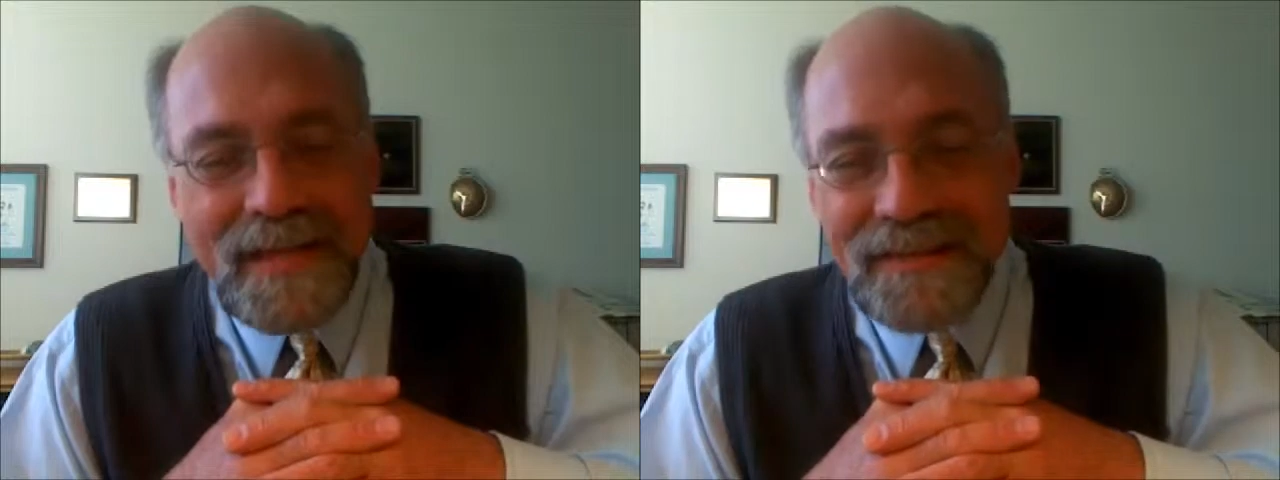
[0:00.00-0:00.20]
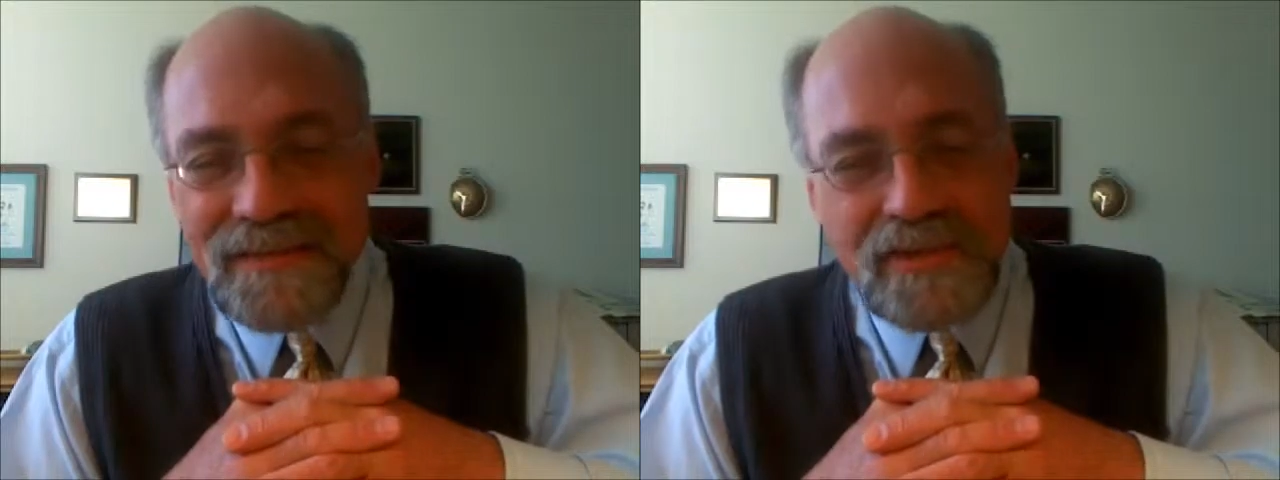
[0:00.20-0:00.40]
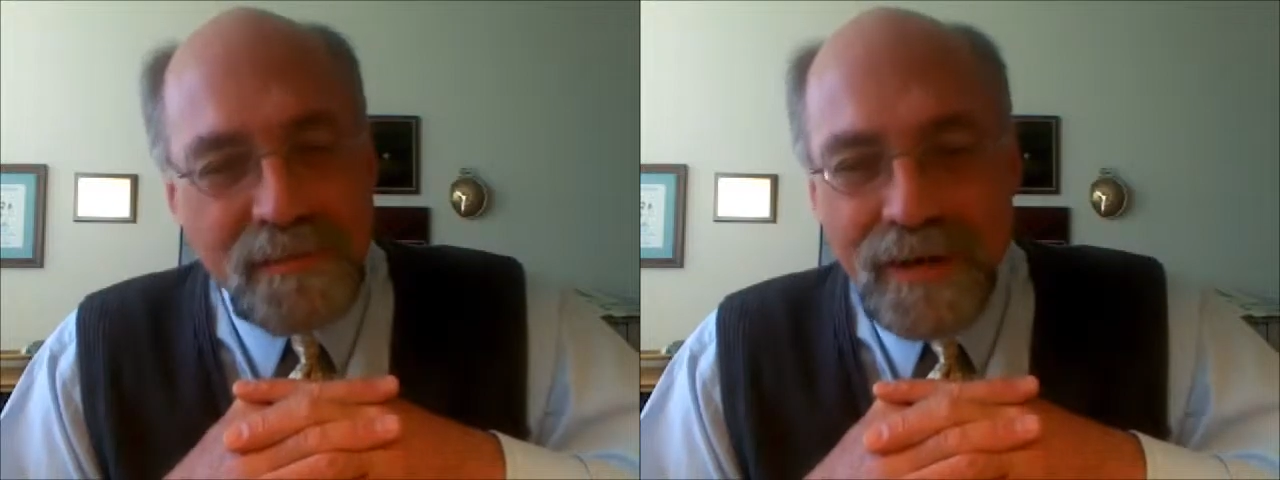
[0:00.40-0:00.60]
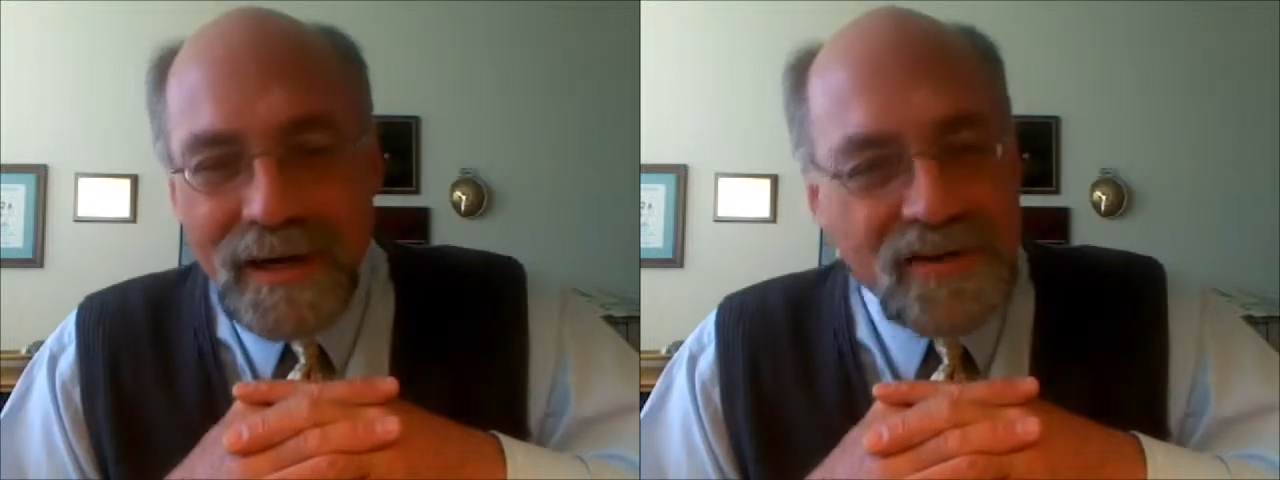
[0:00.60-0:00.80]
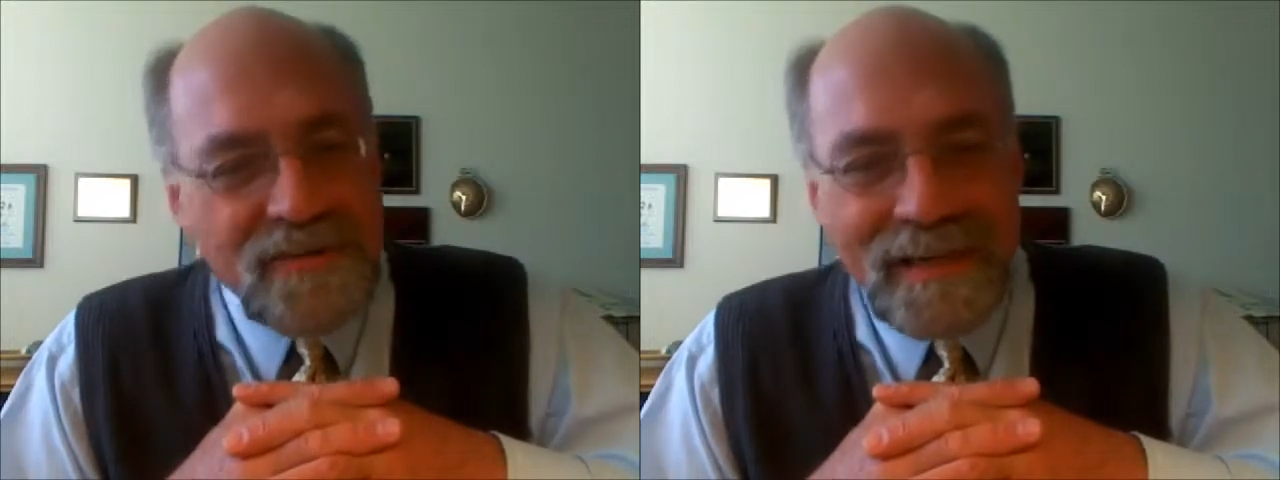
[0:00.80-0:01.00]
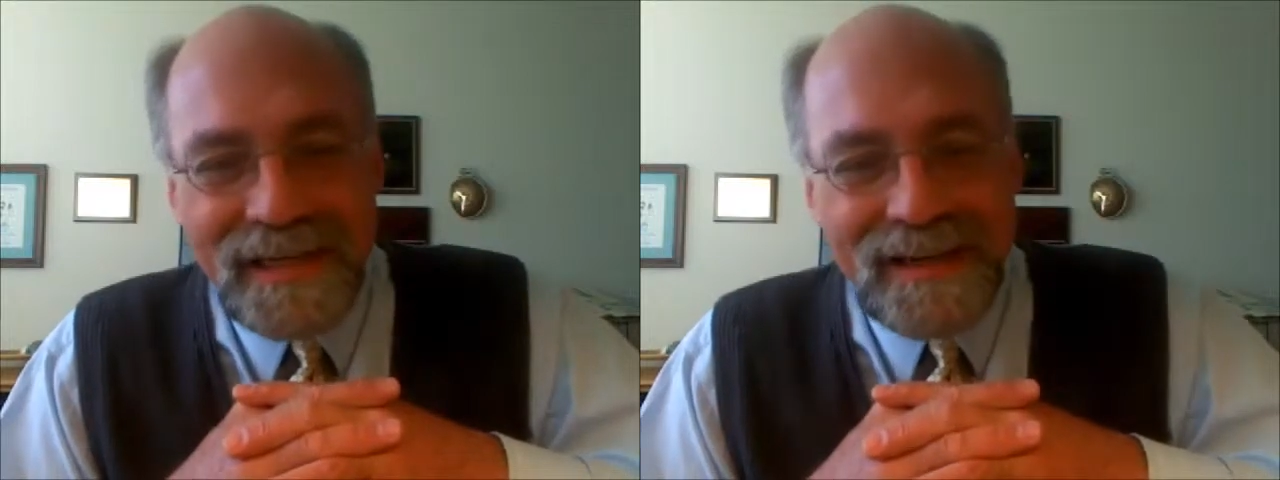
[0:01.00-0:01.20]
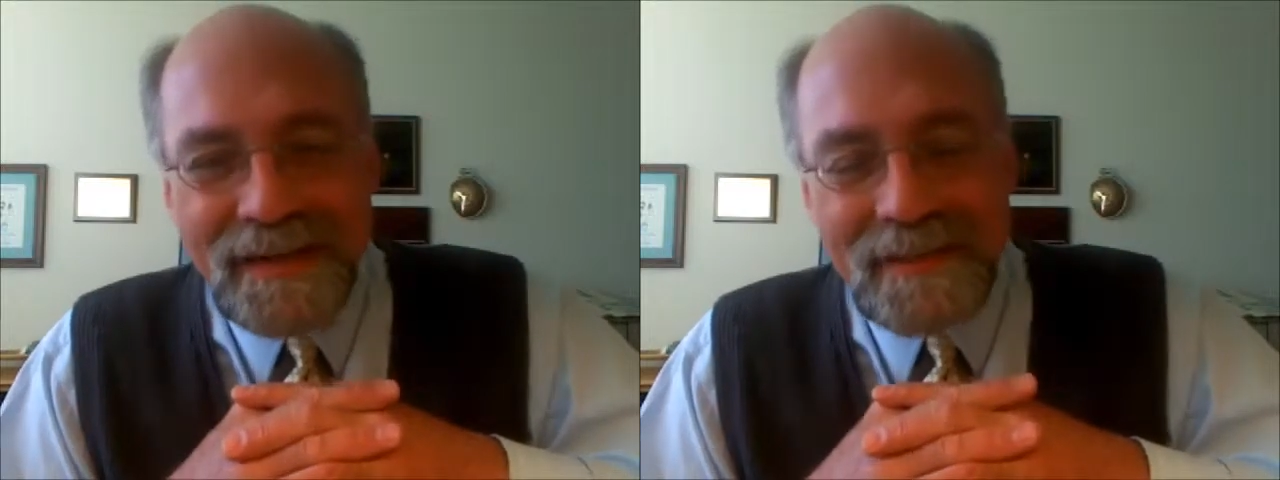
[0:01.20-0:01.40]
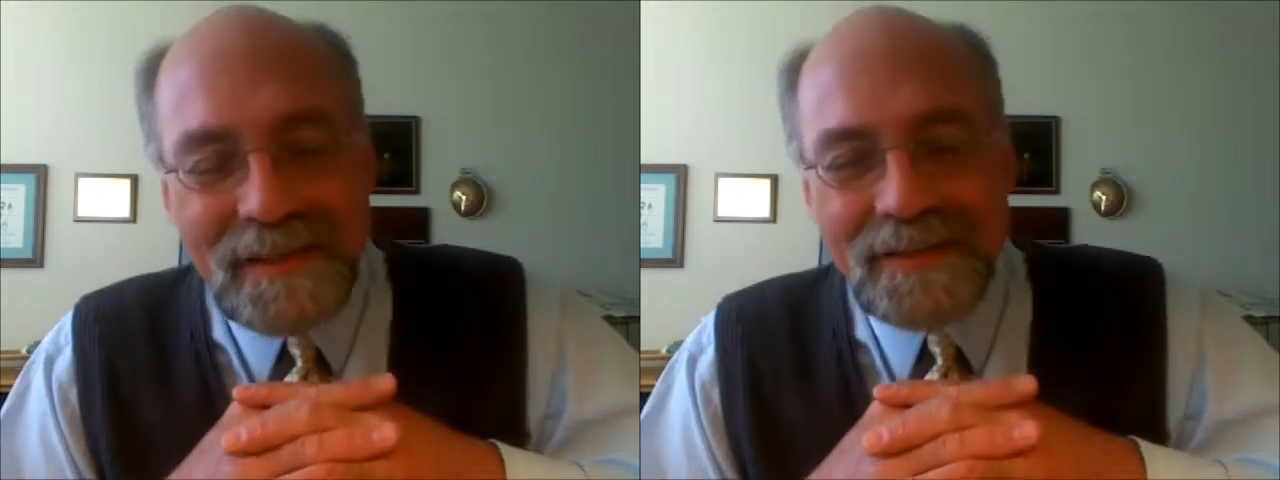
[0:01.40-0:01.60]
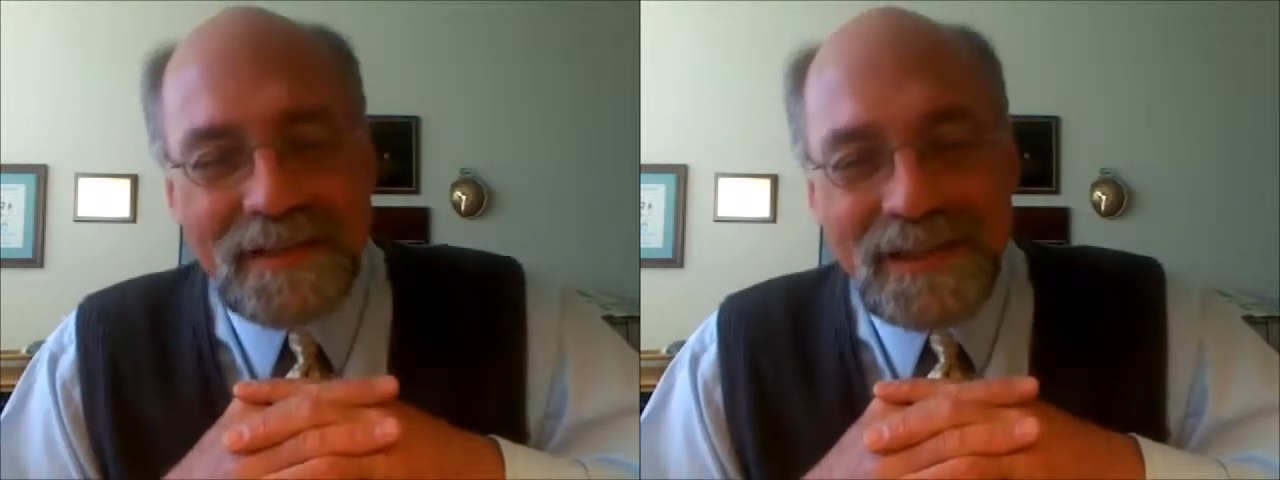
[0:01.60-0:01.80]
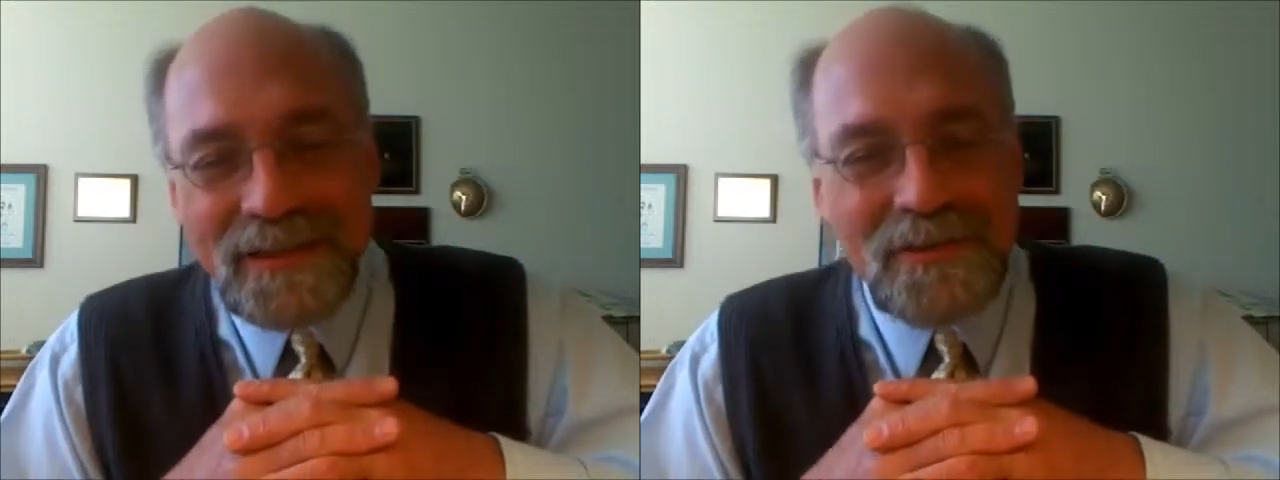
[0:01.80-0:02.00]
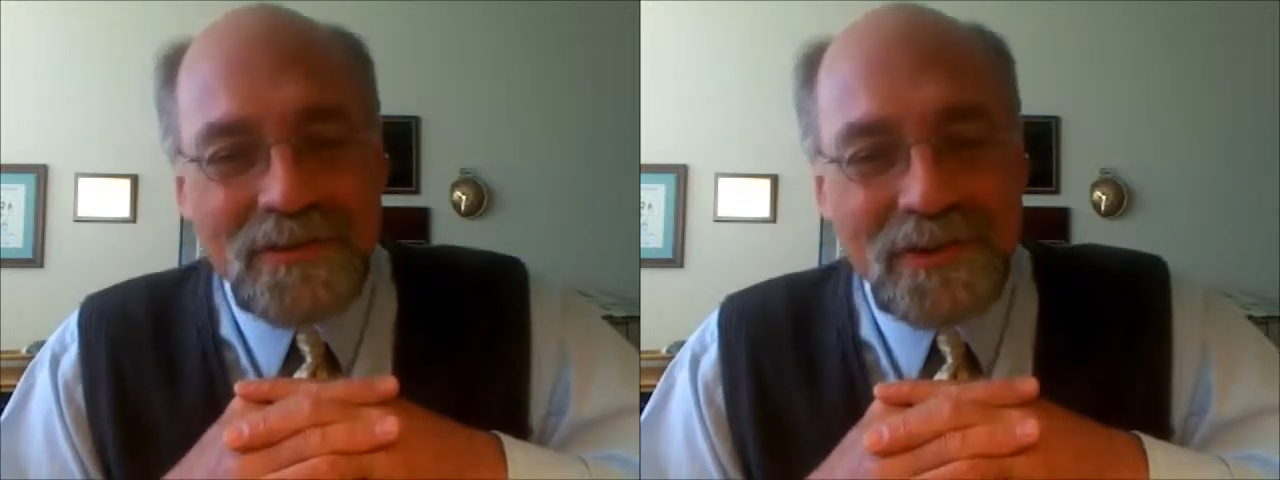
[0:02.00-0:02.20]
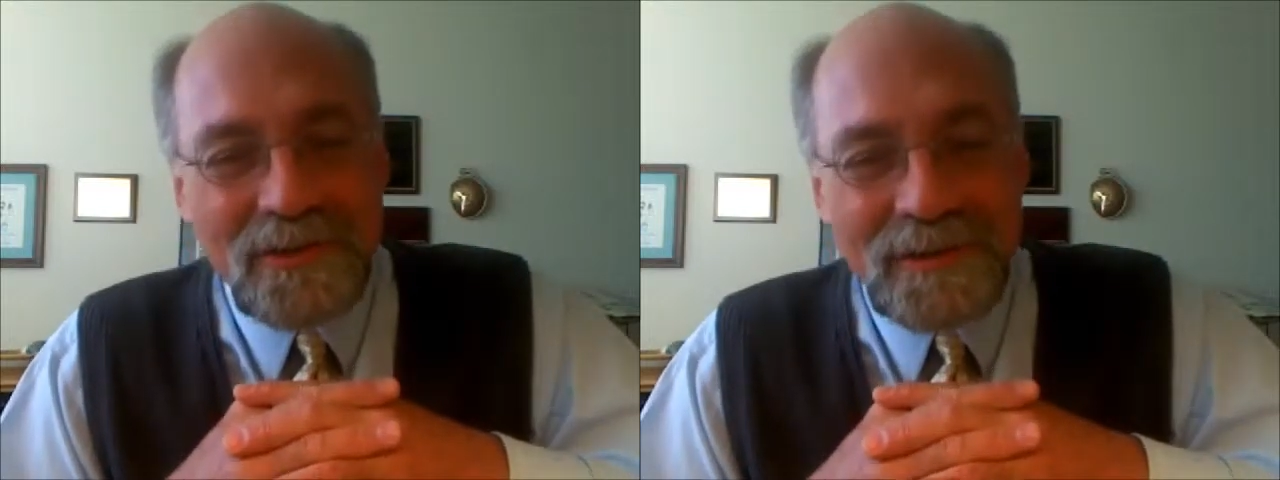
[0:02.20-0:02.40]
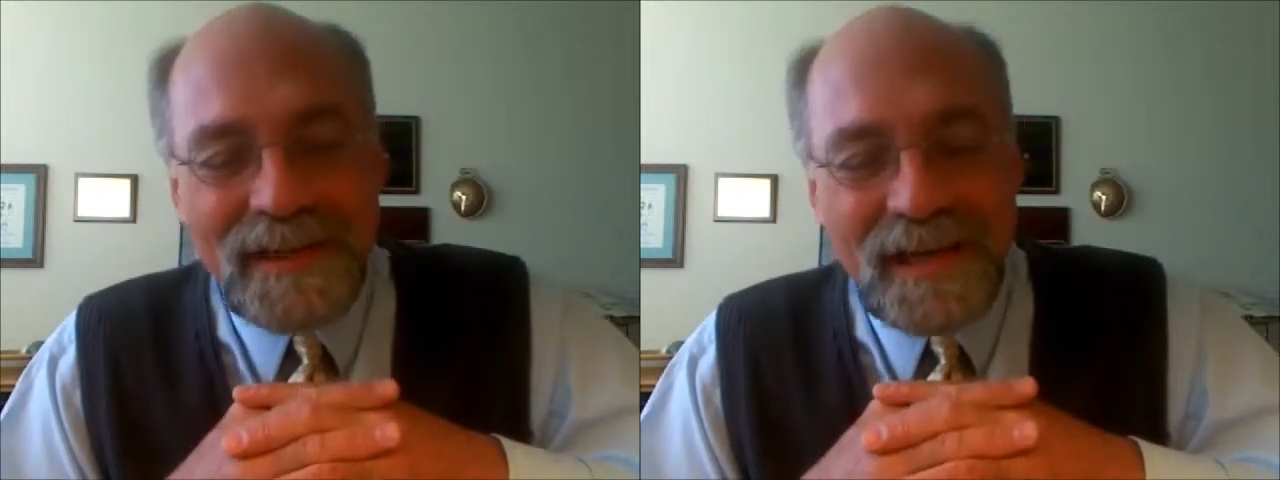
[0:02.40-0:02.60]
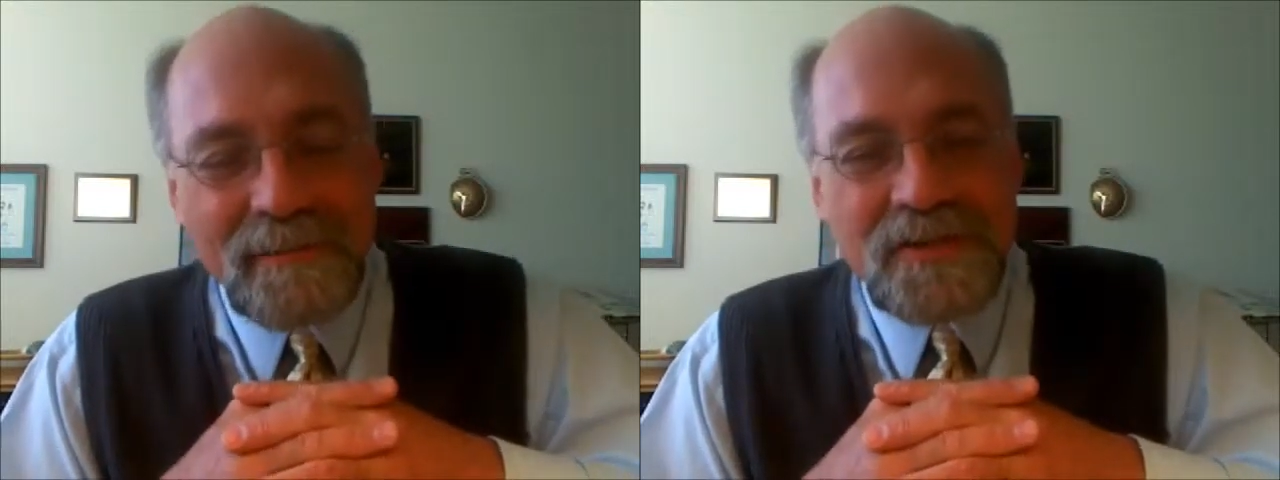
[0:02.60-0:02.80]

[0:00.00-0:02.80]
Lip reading: Surprised me. I mean, who knows what happens,